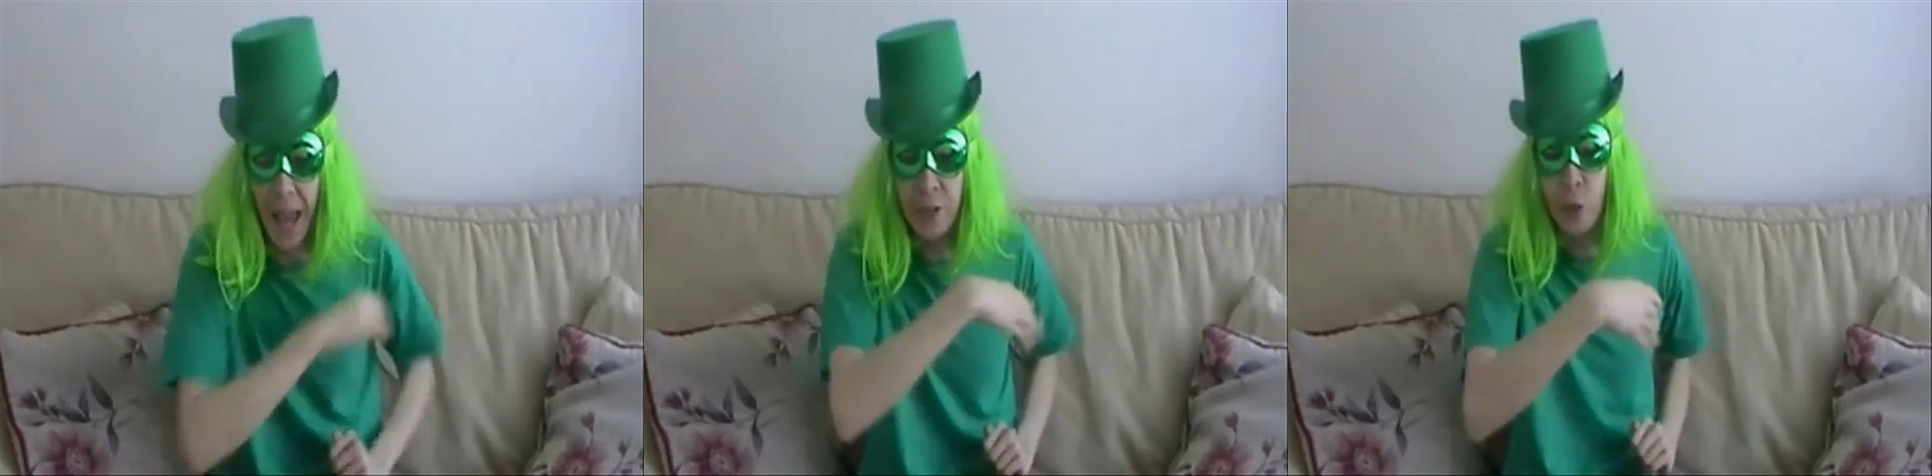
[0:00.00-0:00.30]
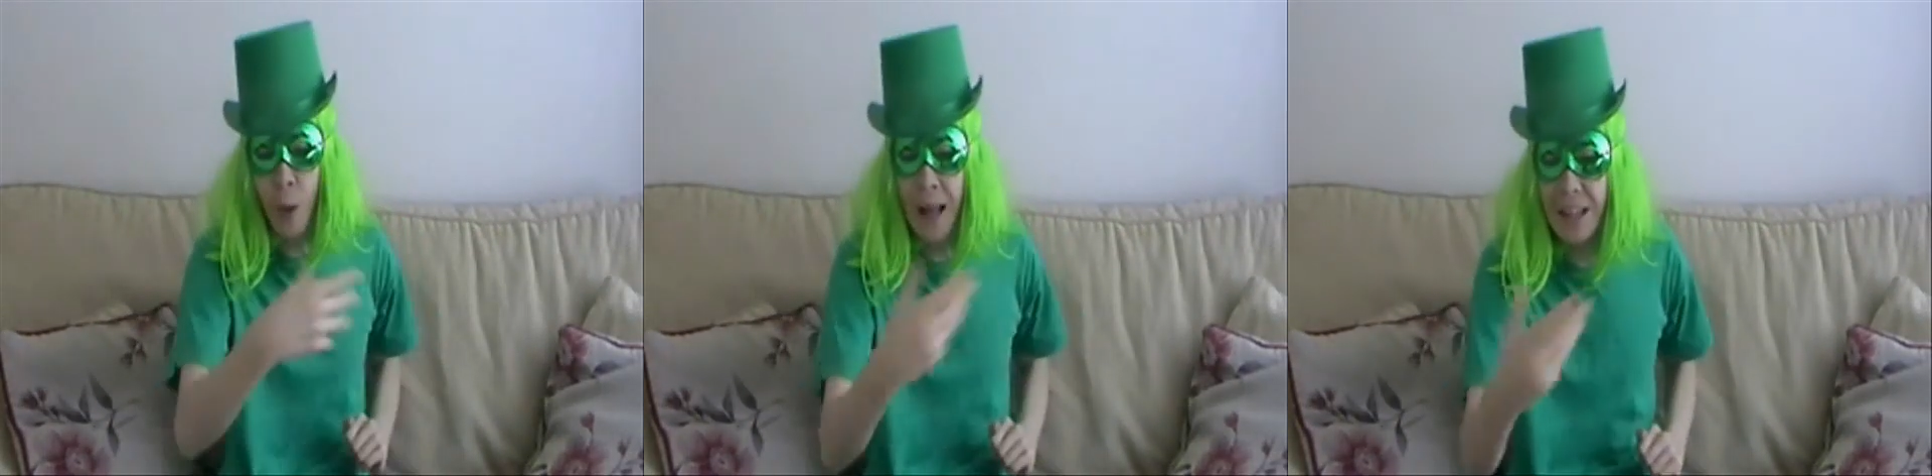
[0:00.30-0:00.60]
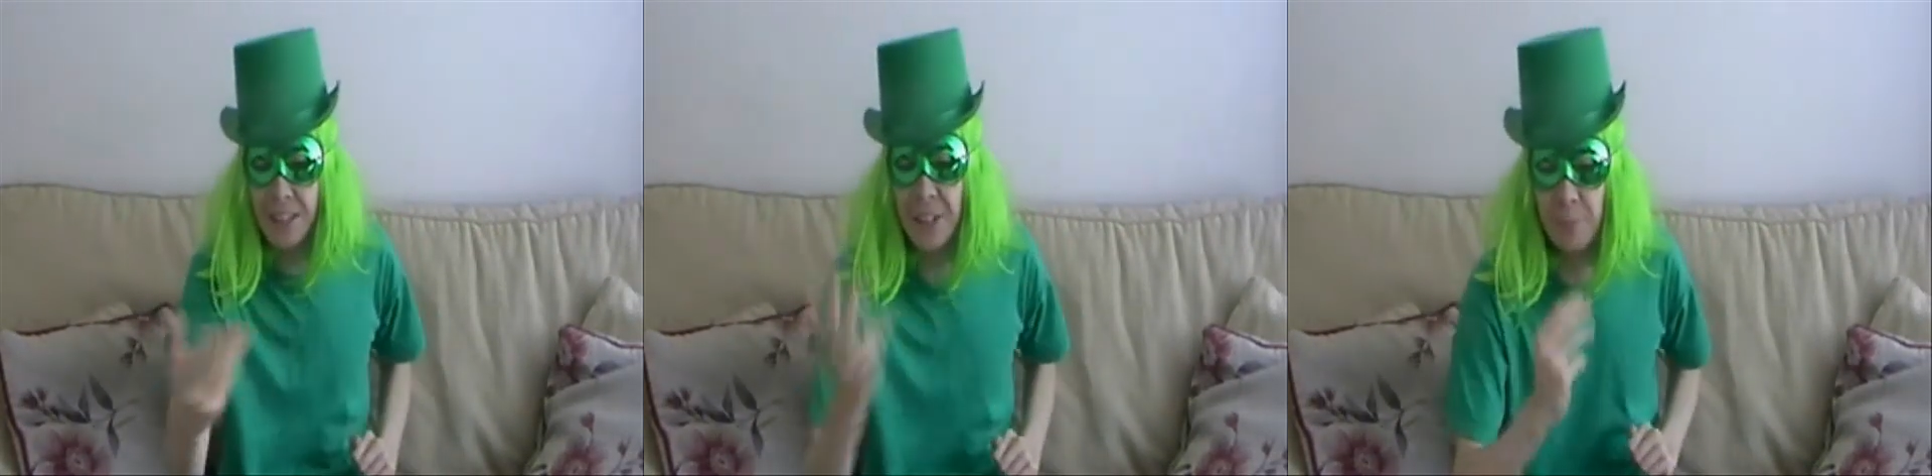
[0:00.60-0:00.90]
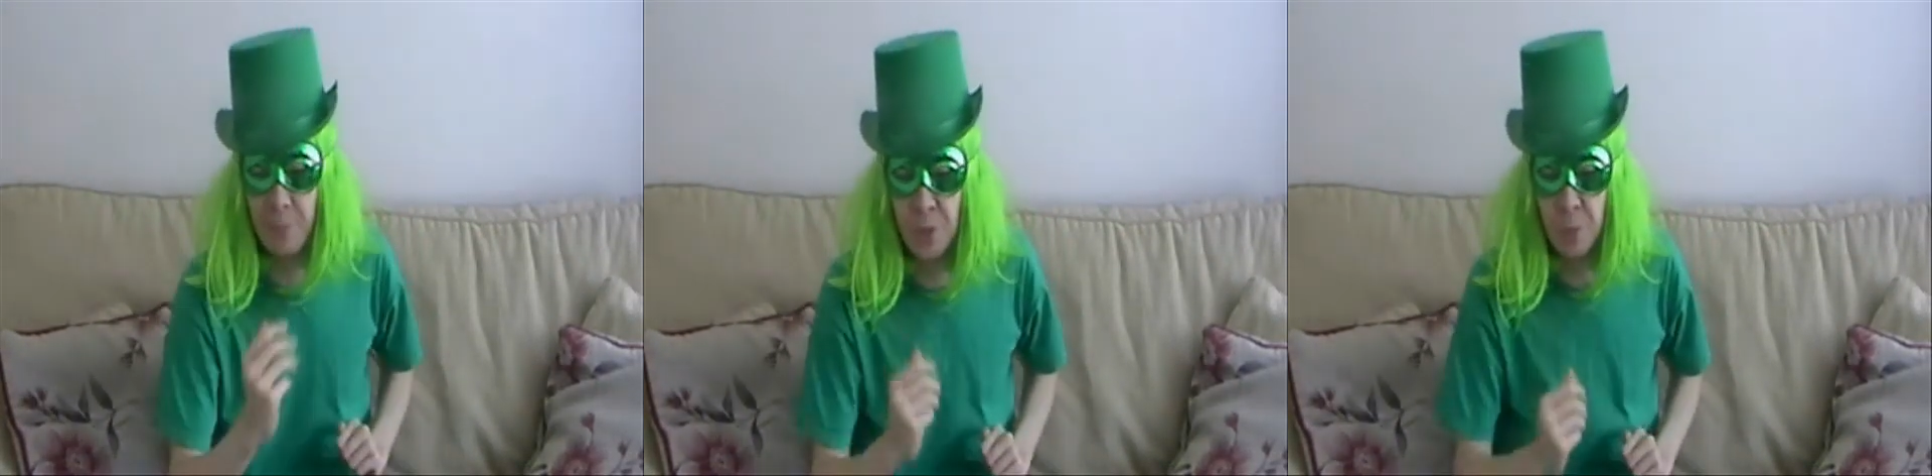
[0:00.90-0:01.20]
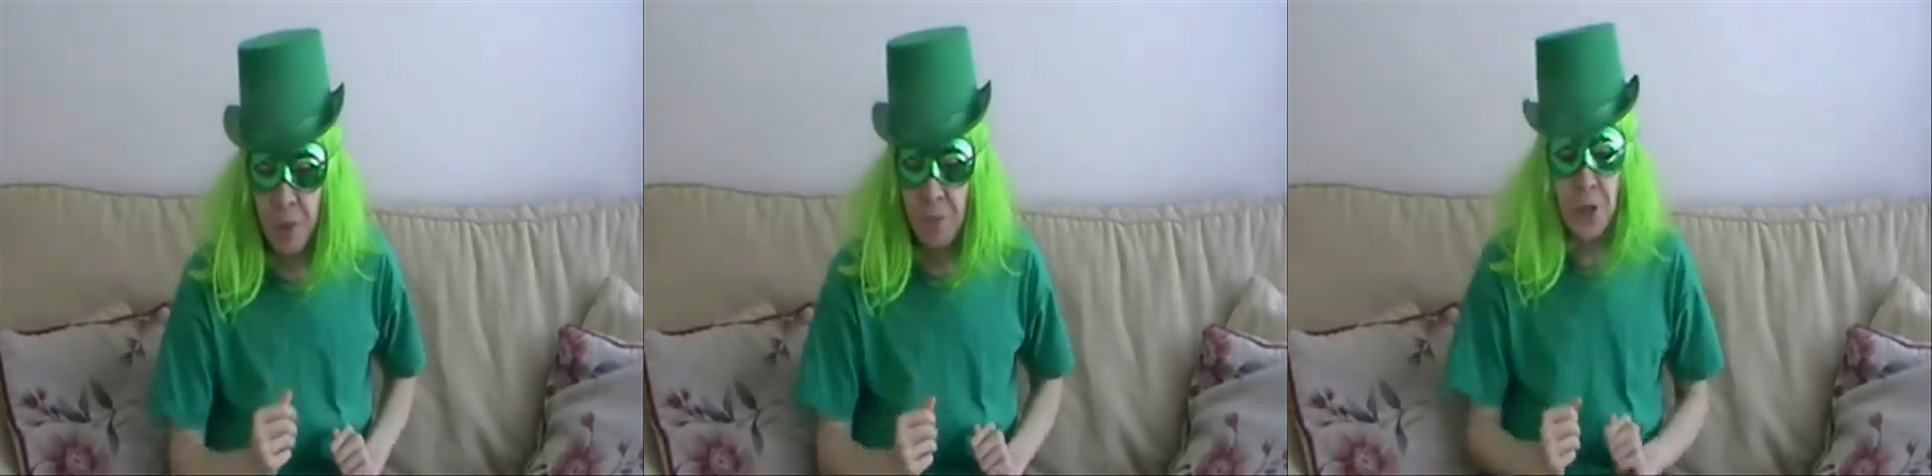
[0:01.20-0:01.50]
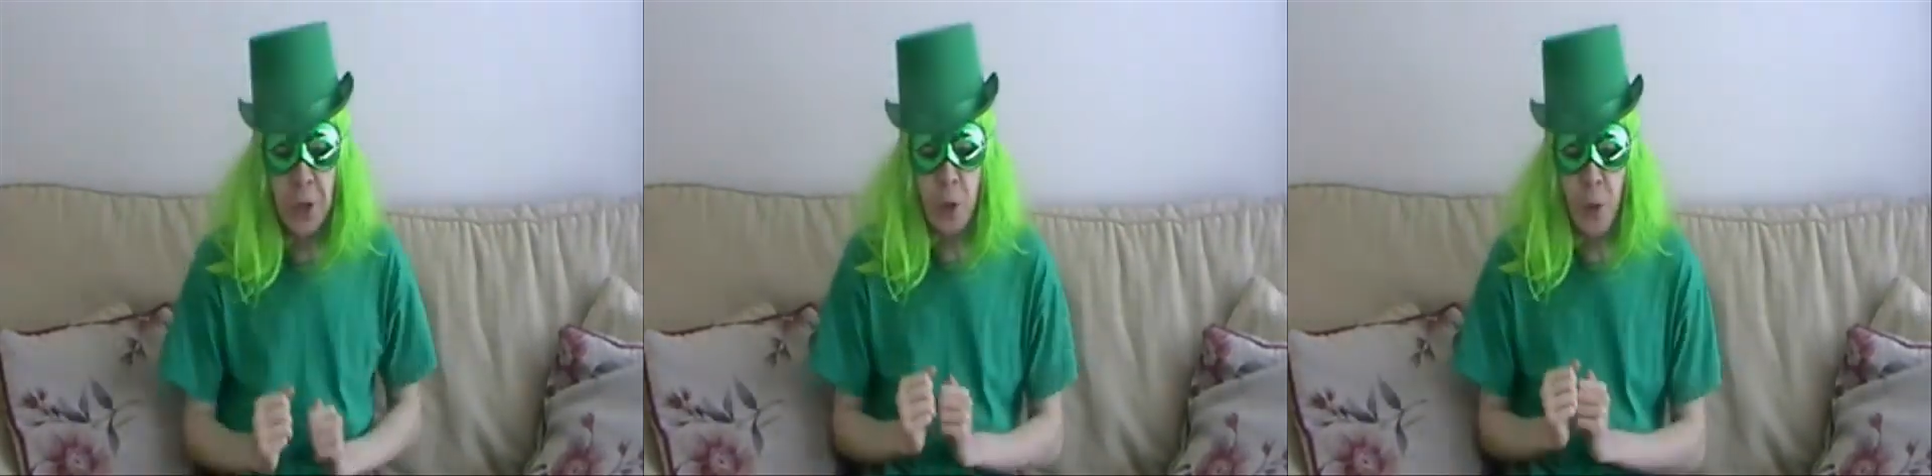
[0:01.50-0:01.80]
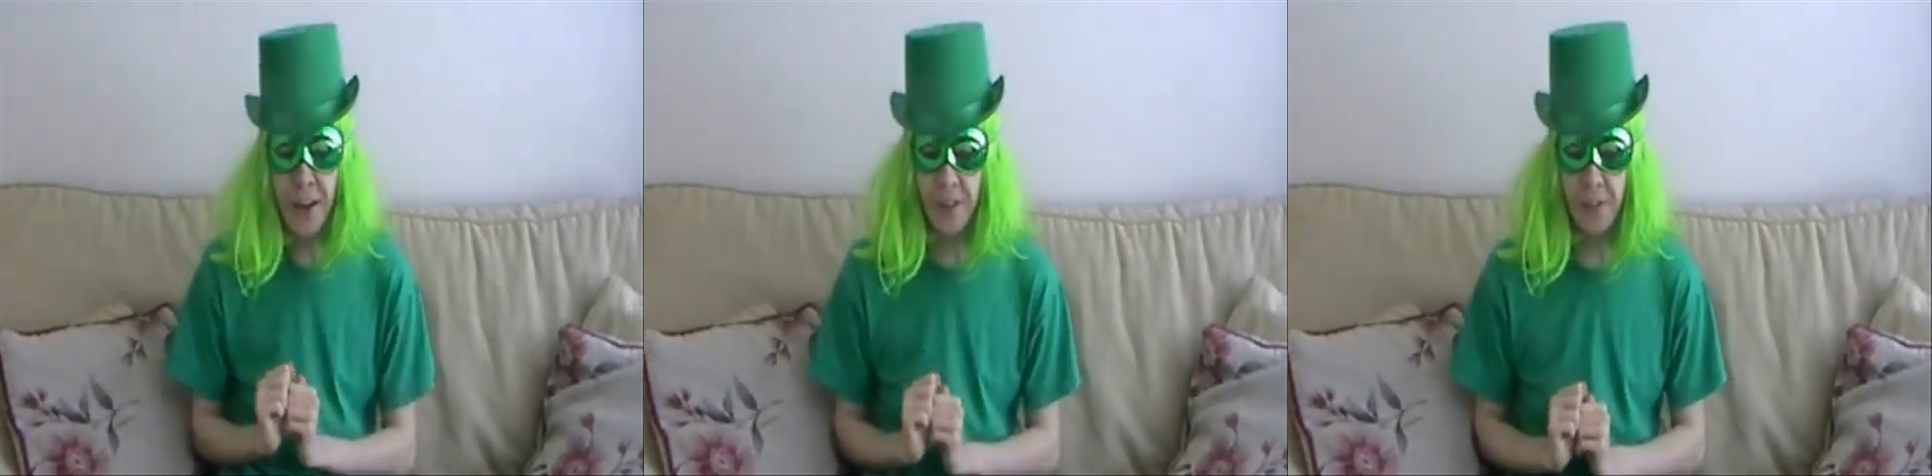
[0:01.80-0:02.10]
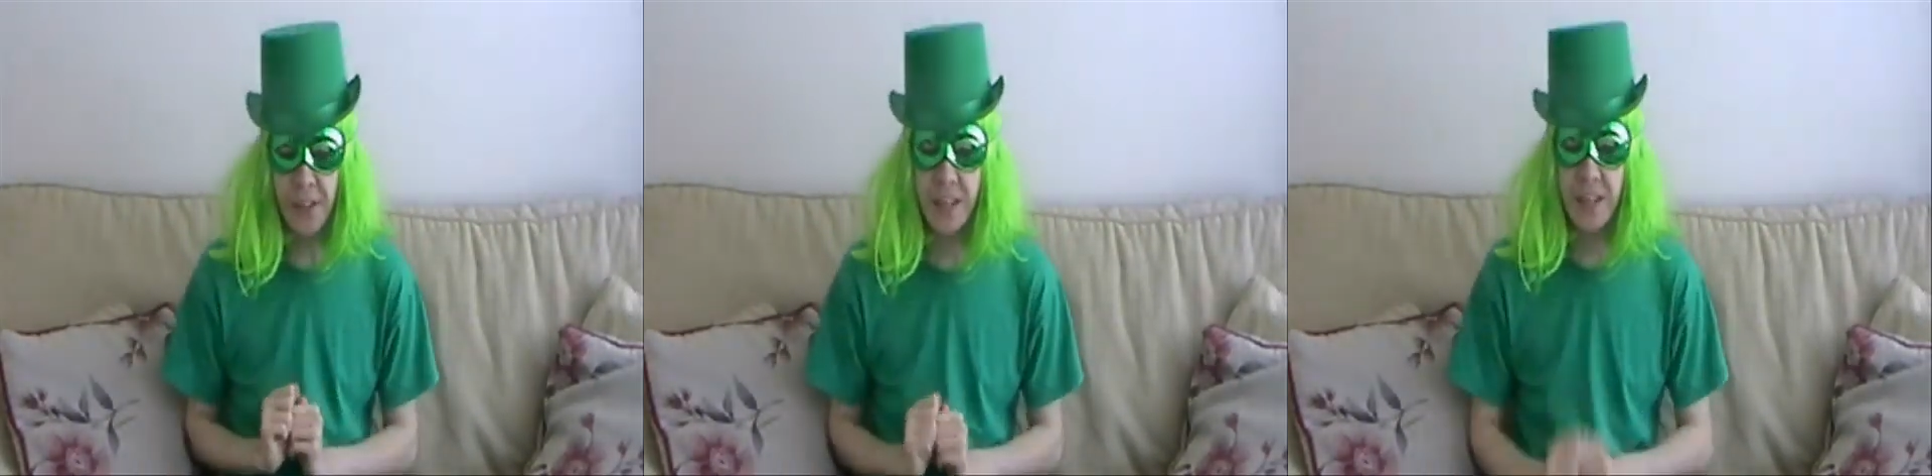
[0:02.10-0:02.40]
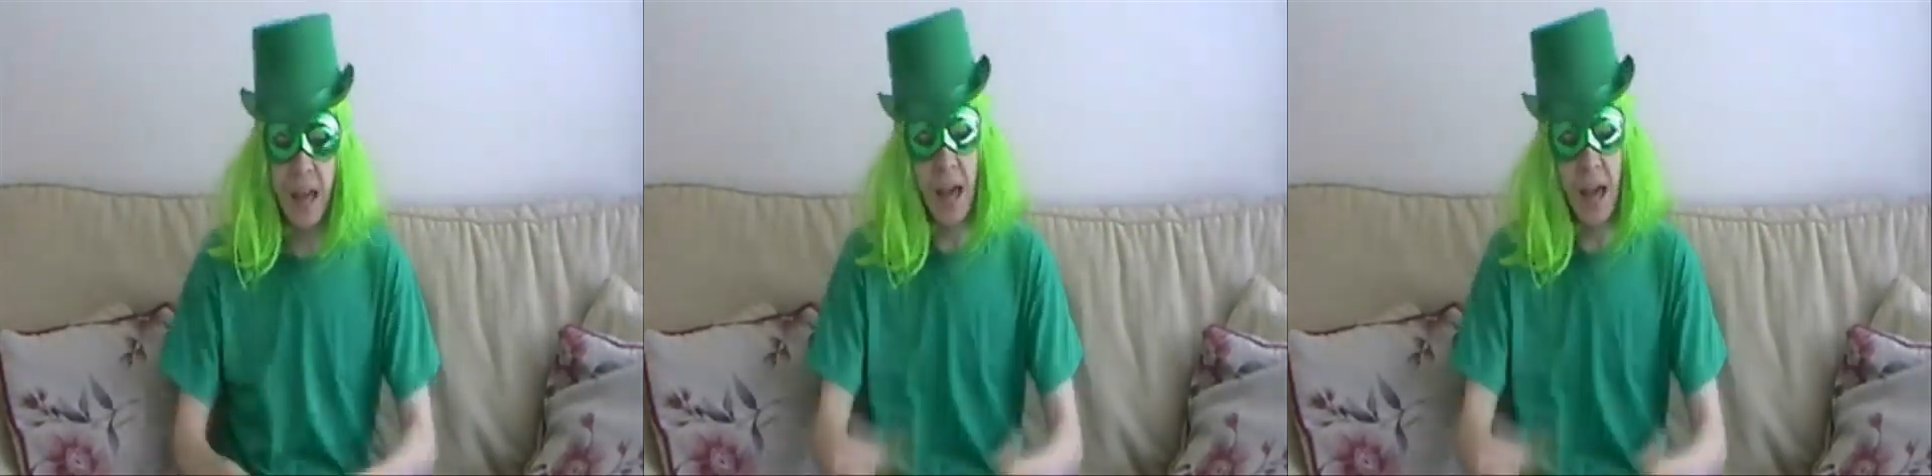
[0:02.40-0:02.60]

and welcome to Review Anything.